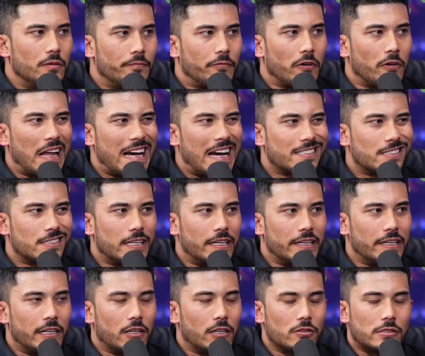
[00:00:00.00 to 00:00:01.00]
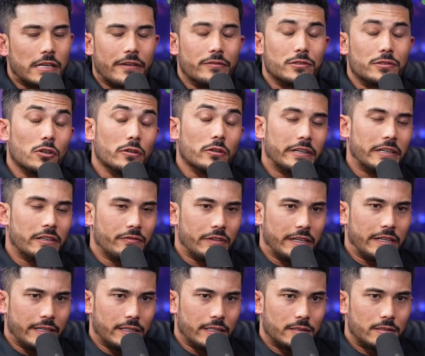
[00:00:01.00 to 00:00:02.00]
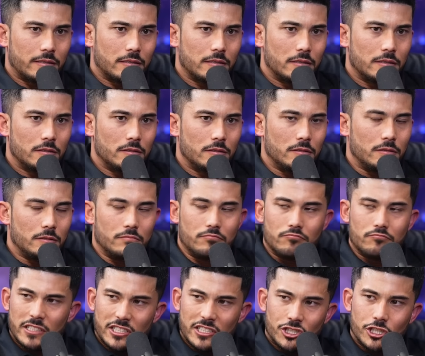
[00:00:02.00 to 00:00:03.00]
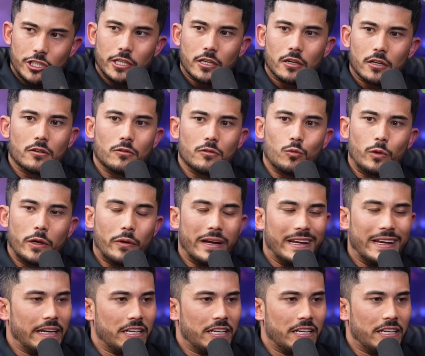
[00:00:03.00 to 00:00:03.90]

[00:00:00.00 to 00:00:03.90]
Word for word: For the last 10 years, I was only in Vegas. This year, we went